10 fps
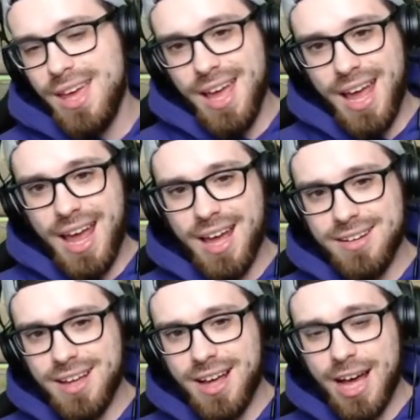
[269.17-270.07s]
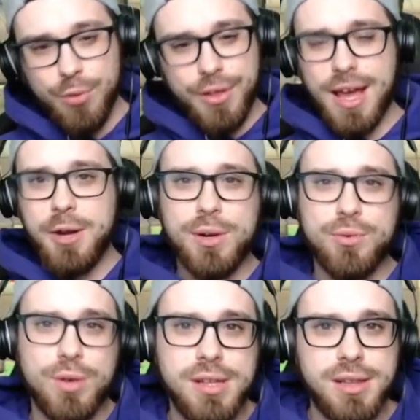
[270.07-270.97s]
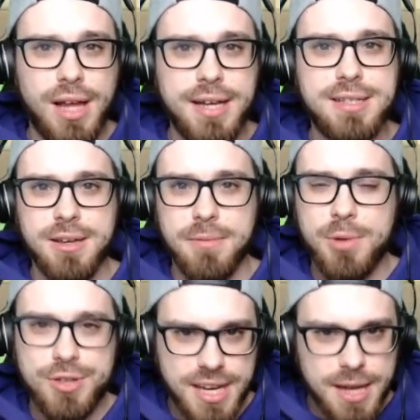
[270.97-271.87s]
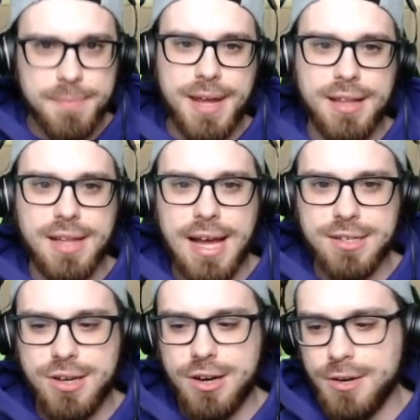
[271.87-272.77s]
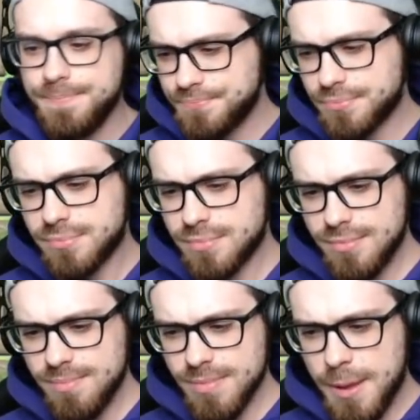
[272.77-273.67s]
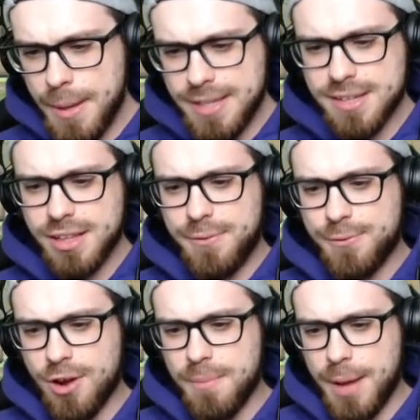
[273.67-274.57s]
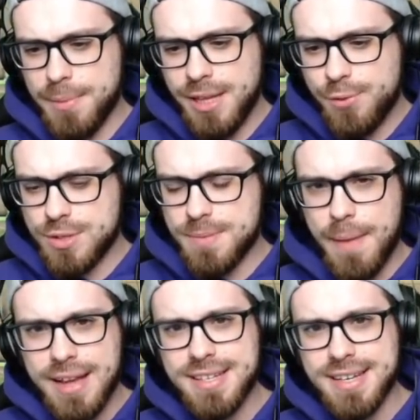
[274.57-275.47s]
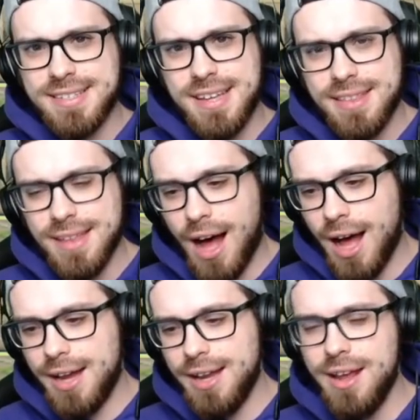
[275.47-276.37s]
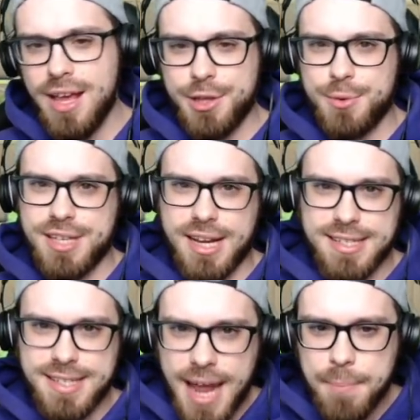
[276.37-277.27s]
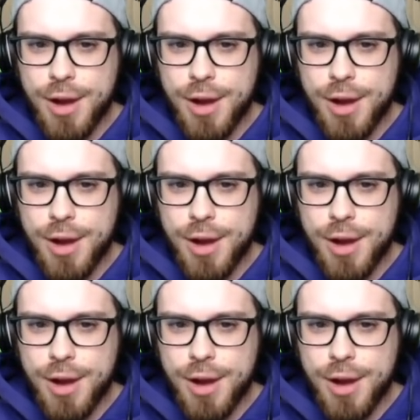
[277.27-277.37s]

And I don't think anyone really liked Museum Day last year. Basically from, I believe it was May 16th on, there was like a stamp